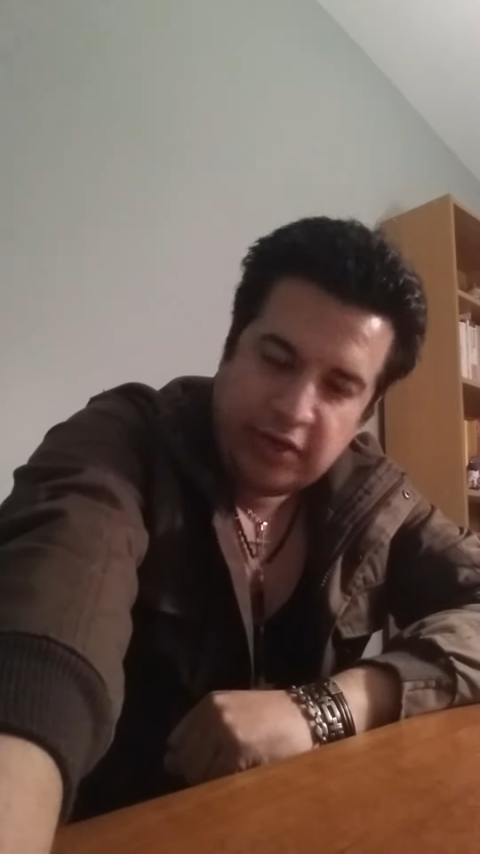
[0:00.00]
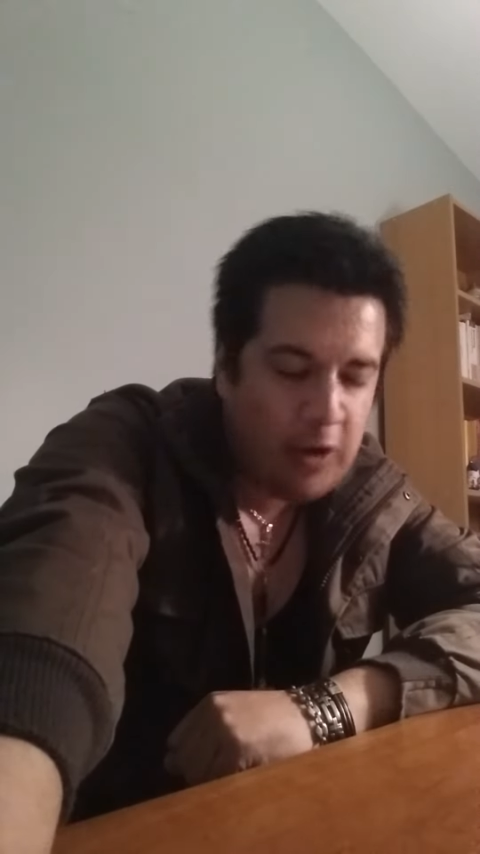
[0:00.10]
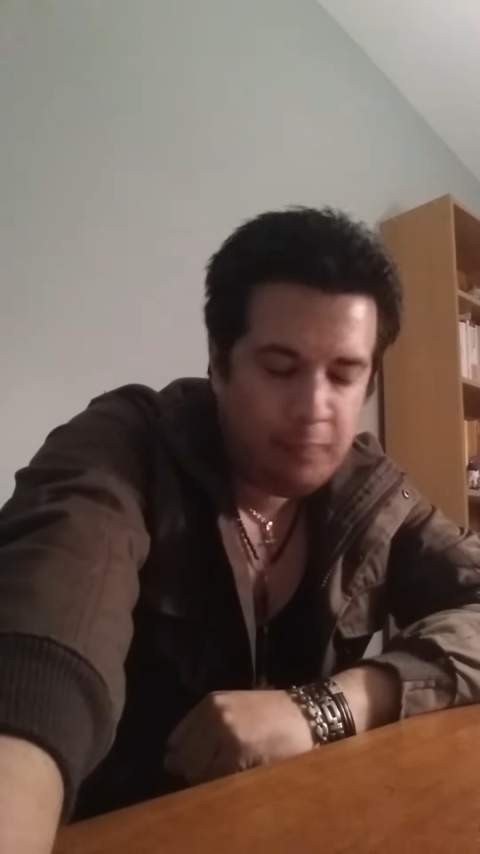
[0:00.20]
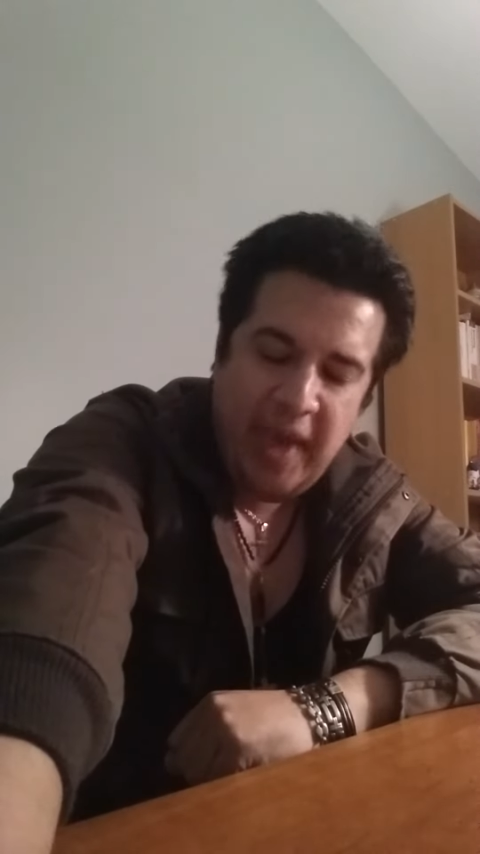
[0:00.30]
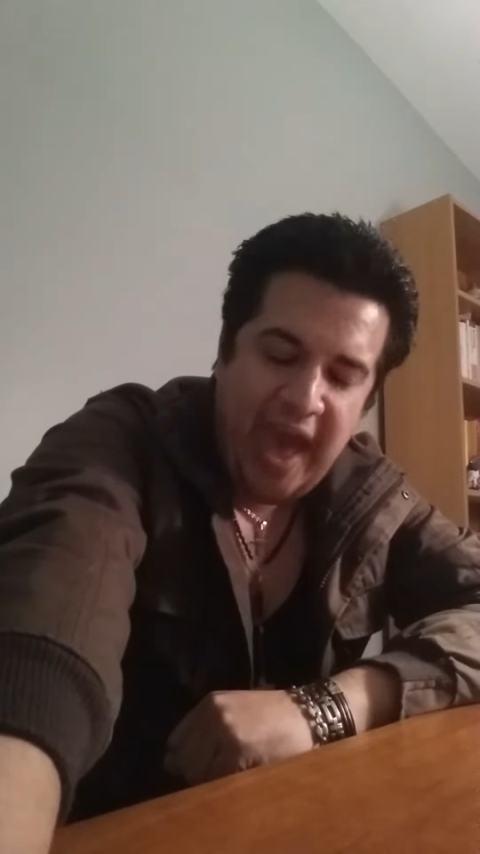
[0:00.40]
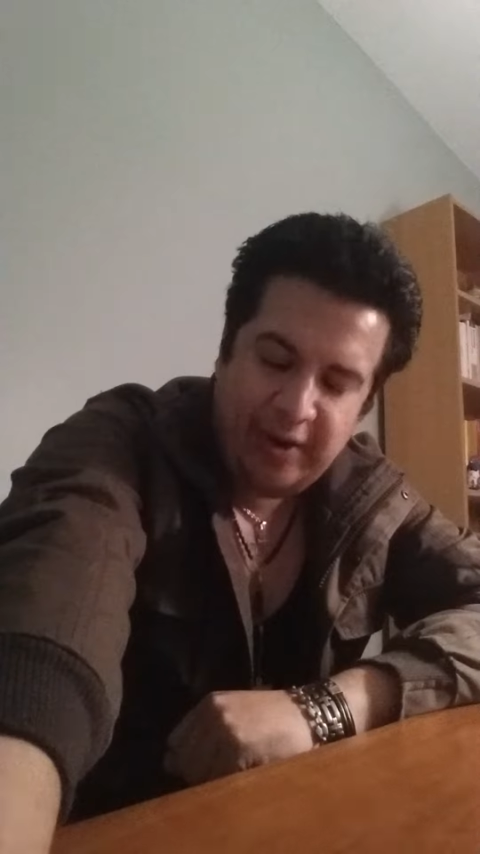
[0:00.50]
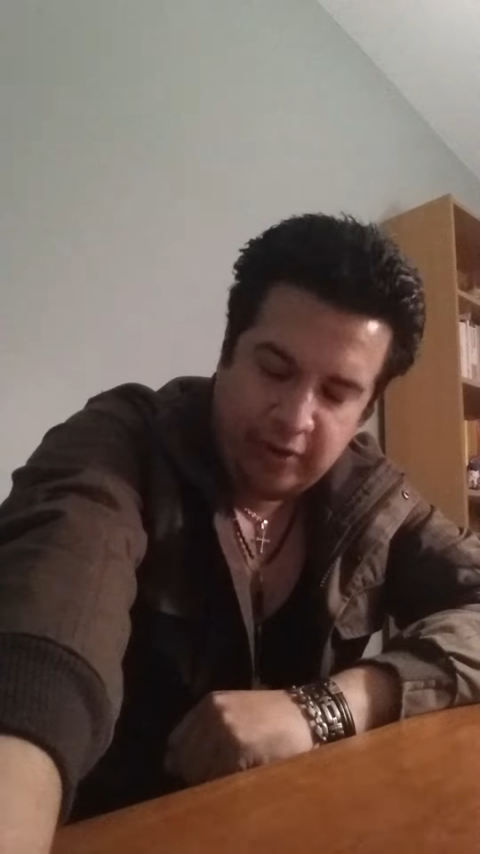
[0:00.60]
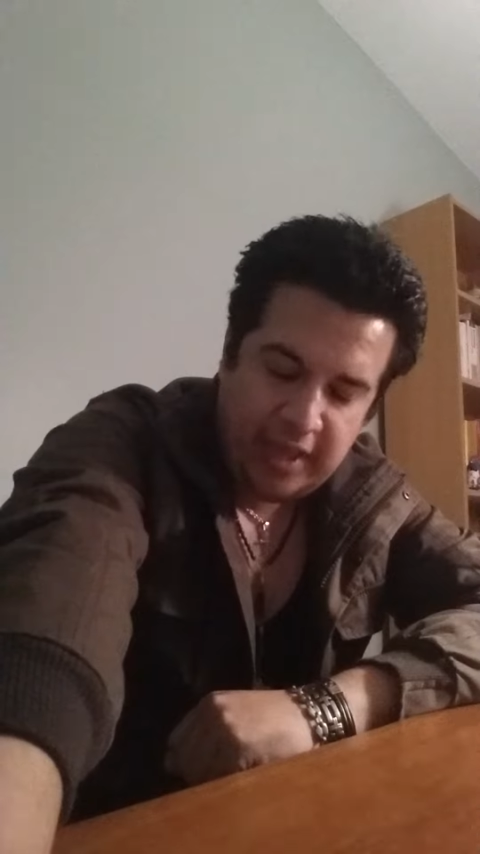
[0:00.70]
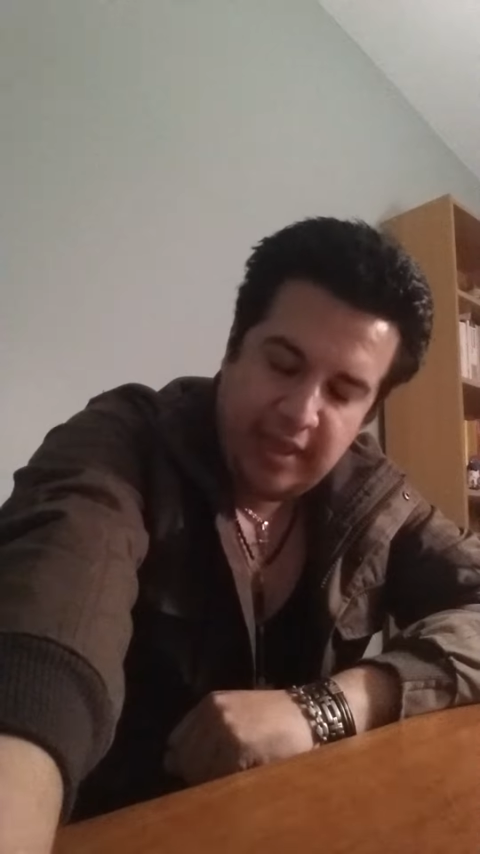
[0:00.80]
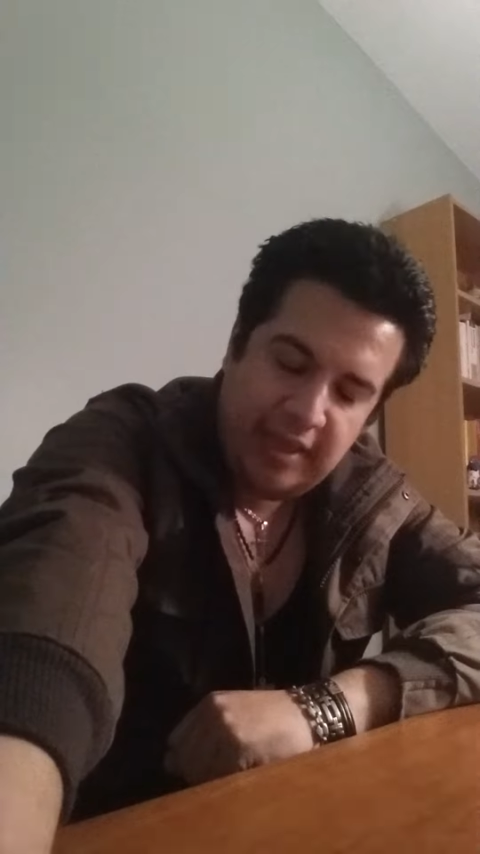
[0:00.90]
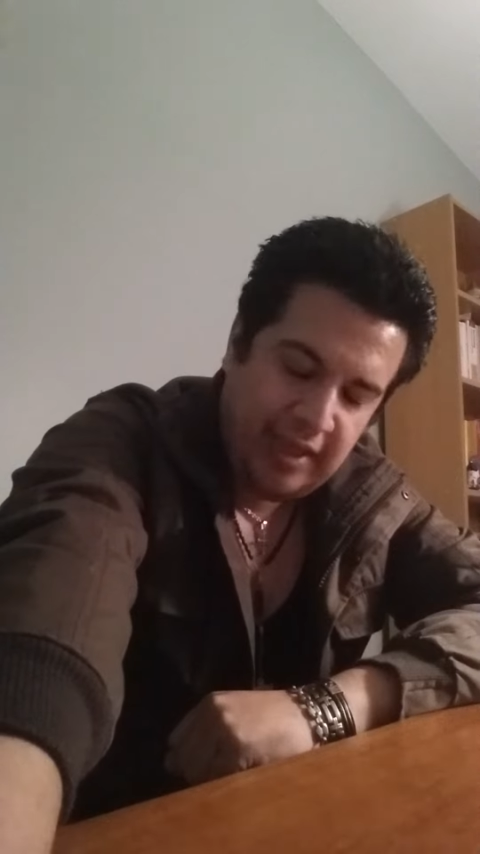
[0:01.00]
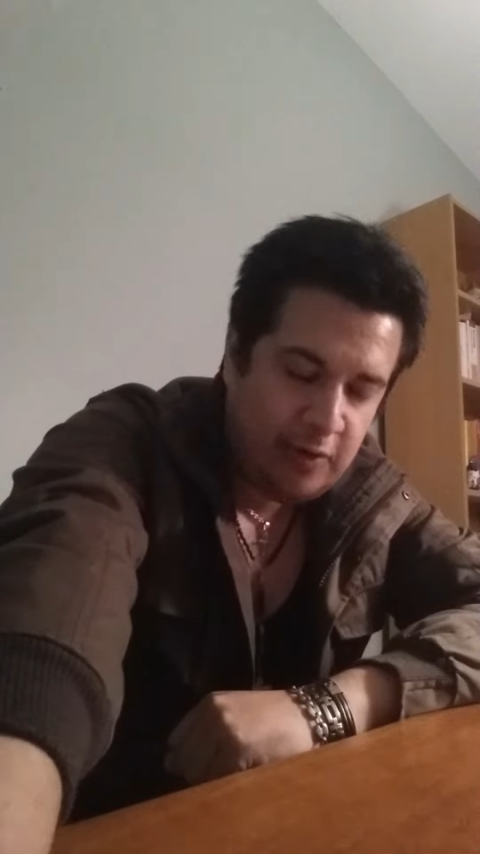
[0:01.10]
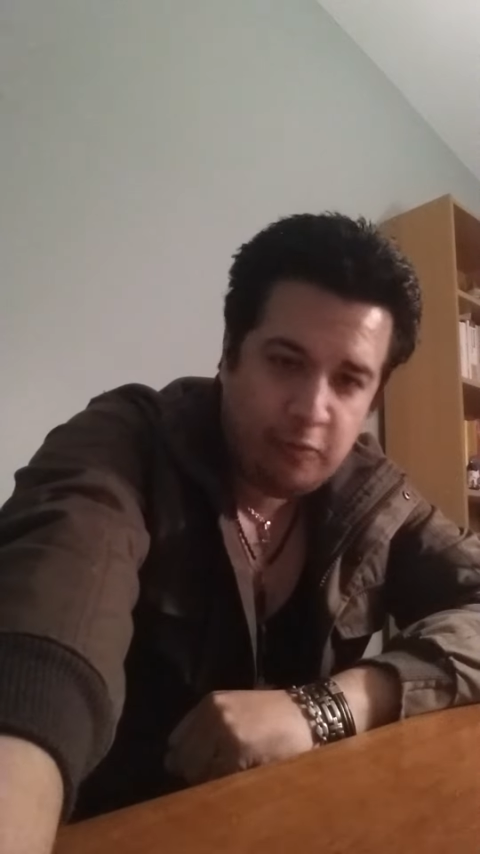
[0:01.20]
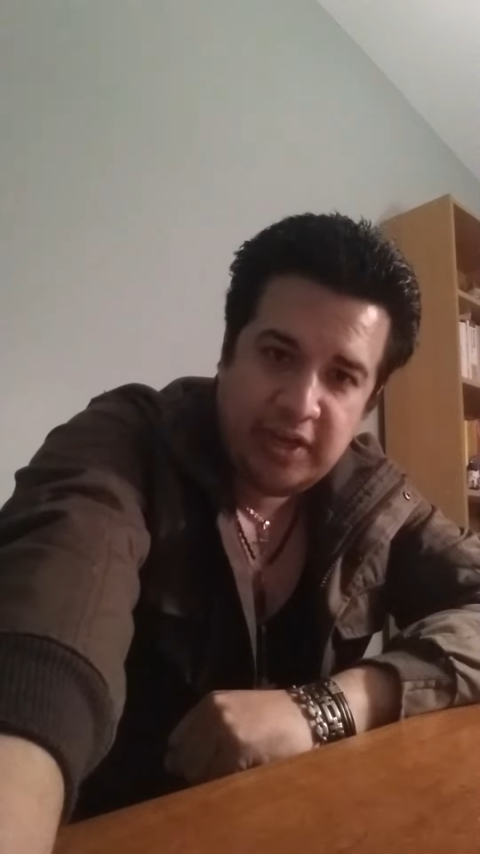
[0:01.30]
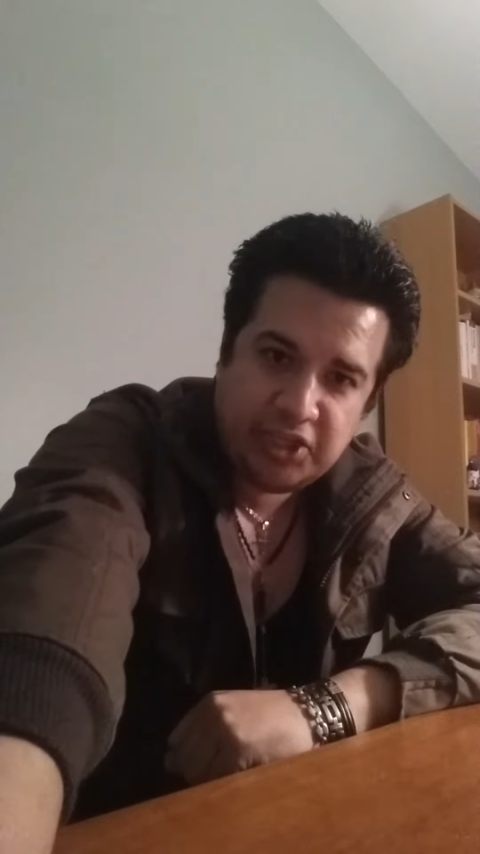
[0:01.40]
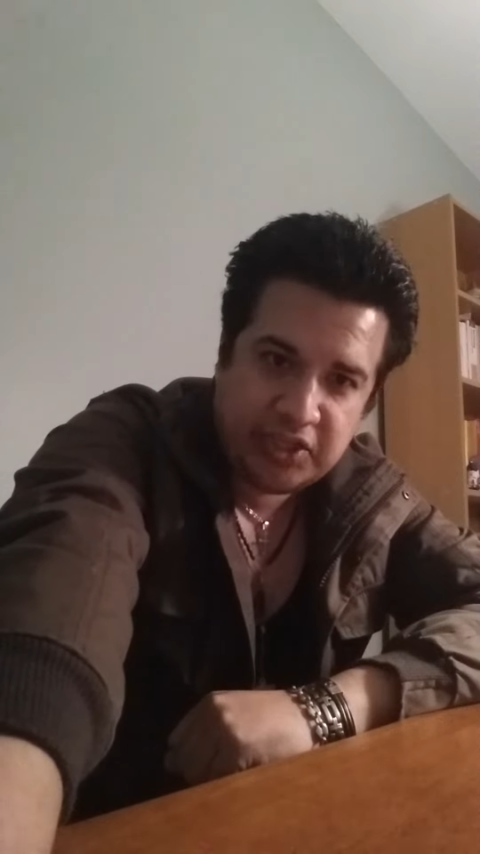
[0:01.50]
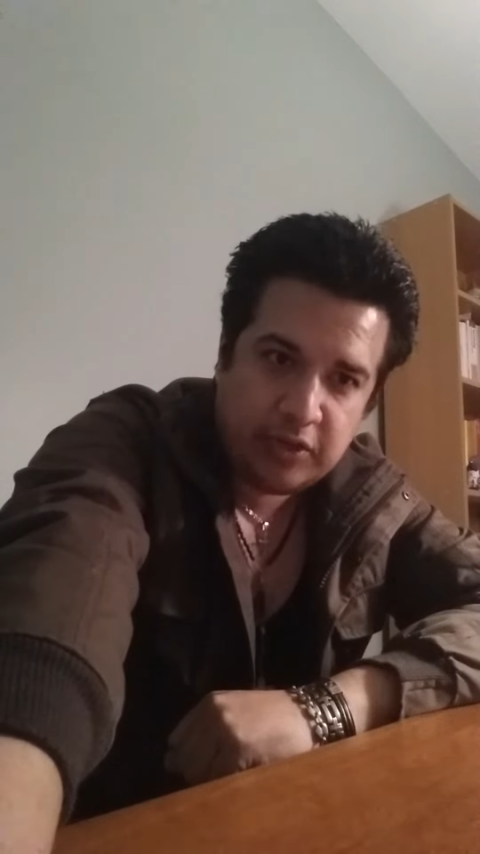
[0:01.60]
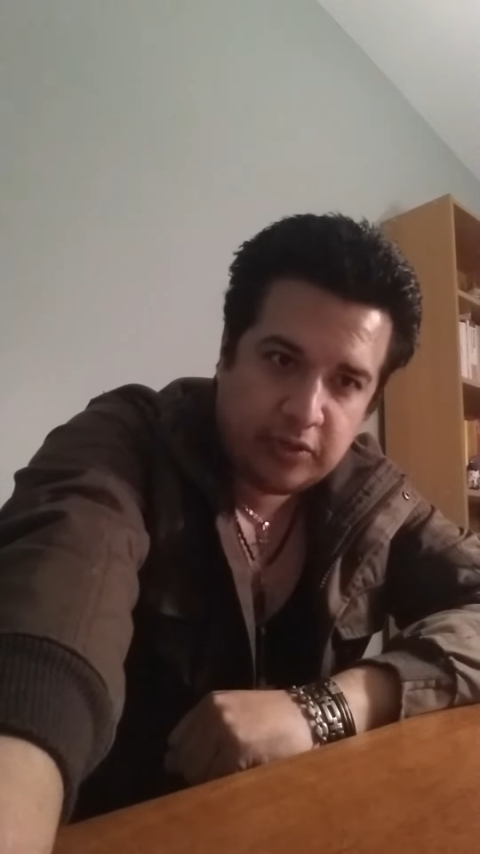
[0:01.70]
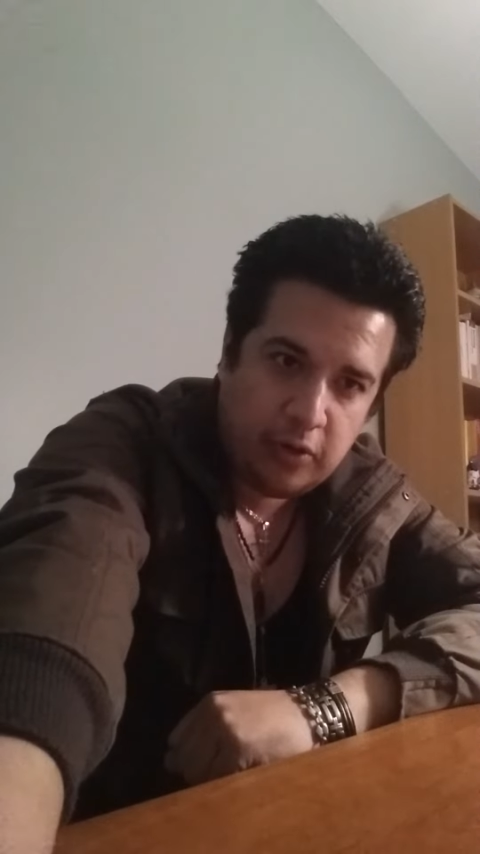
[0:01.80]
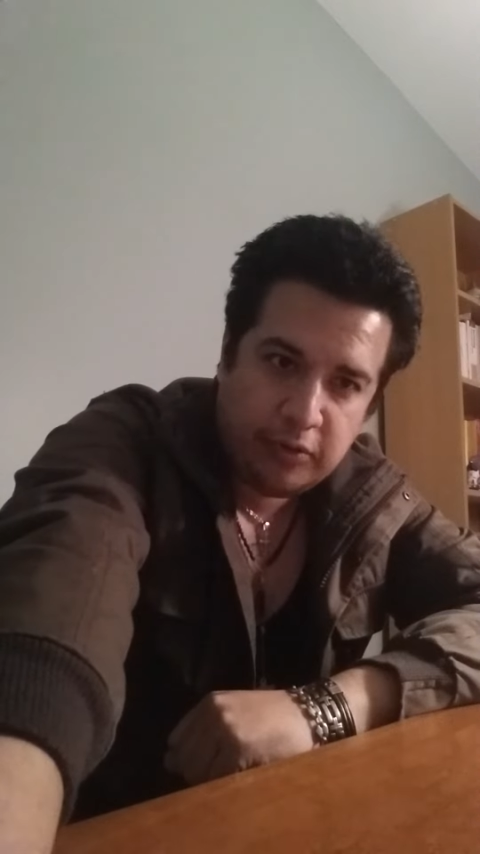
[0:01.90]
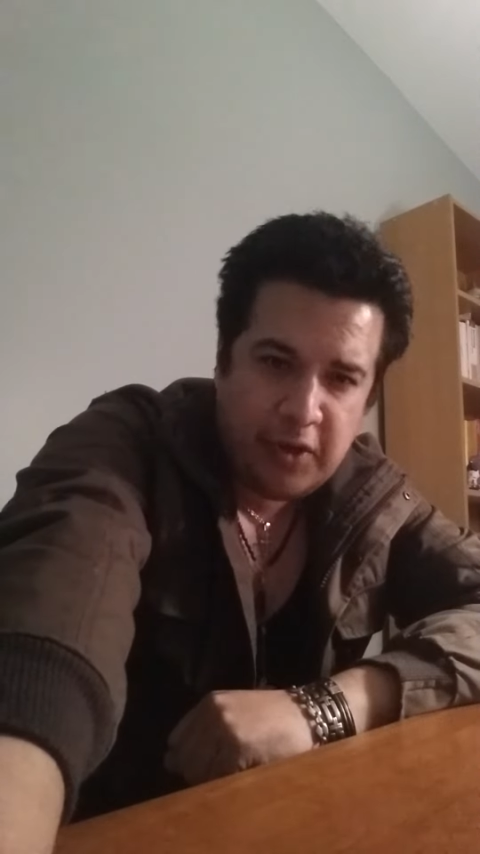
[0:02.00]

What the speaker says: no matter in which circle,